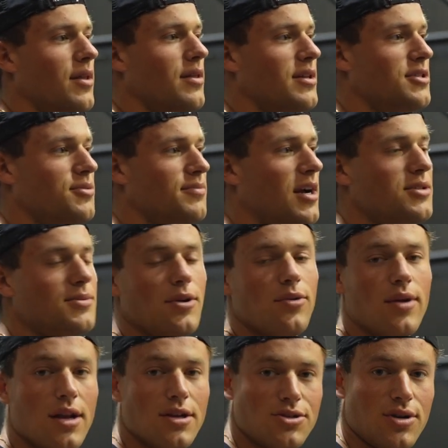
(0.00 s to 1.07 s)
This reminds me of
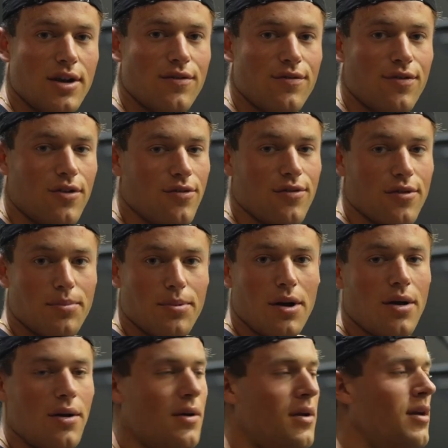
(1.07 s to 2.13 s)
when I trained for
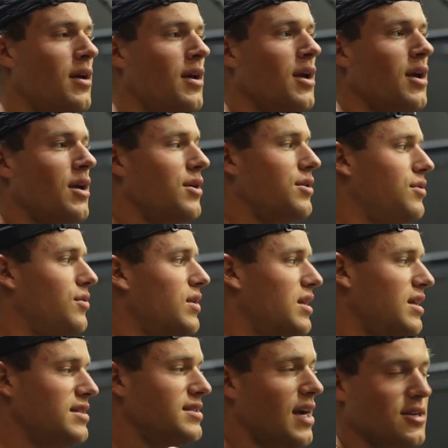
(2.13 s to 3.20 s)
football.
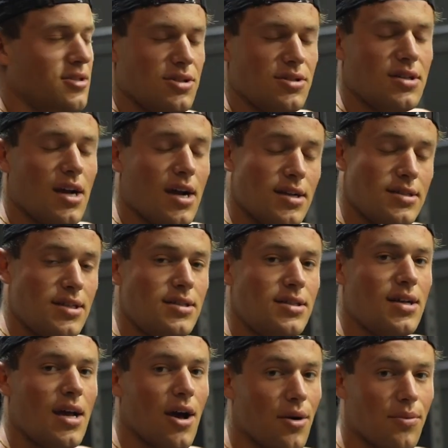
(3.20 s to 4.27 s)
Doing these
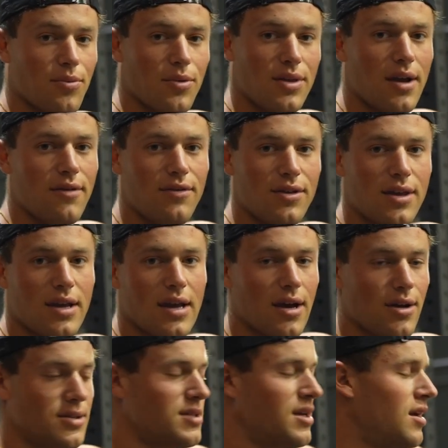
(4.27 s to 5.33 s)
exercises help with everything
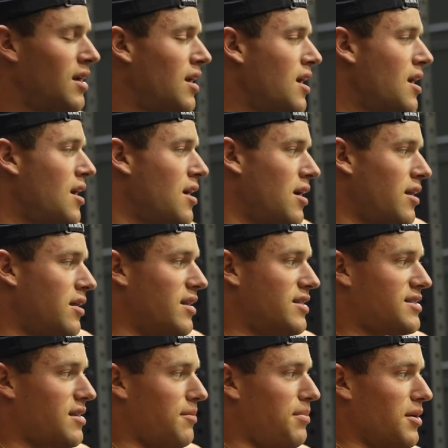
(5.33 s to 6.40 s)
else. The
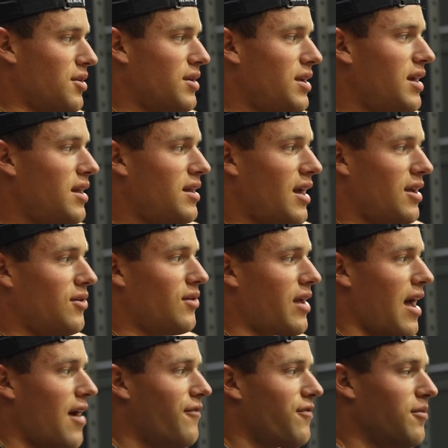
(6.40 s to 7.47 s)
stability that you
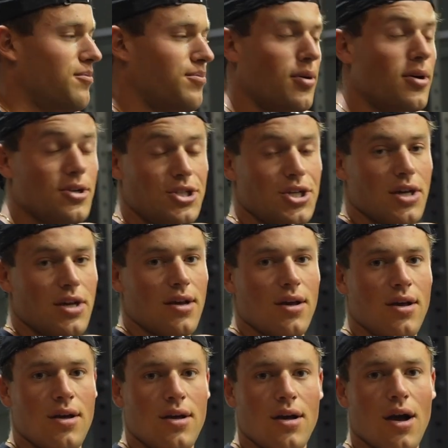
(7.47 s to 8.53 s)
get from pushing
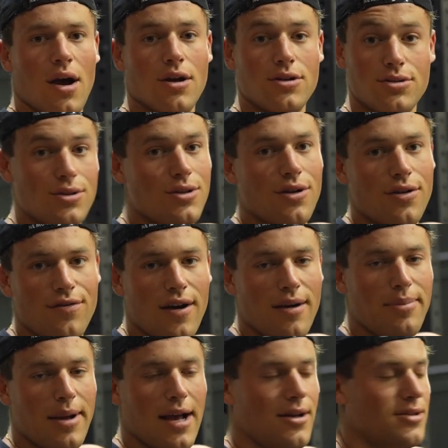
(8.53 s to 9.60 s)

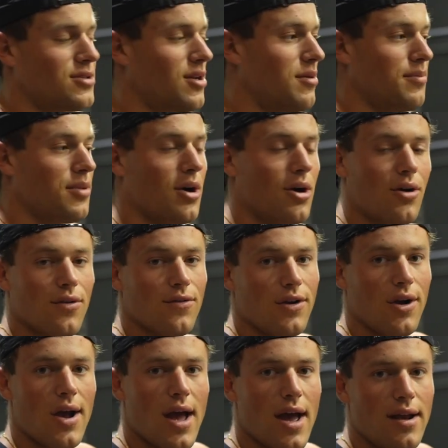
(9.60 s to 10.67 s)
135 pounds on a bar over
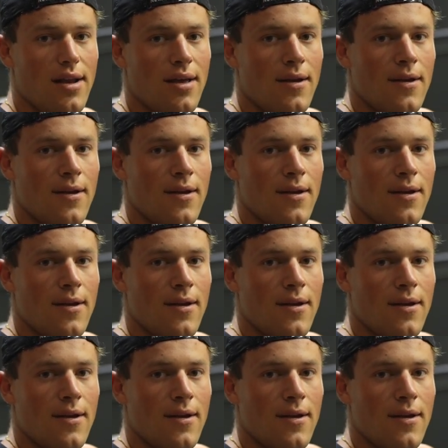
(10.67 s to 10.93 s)
your head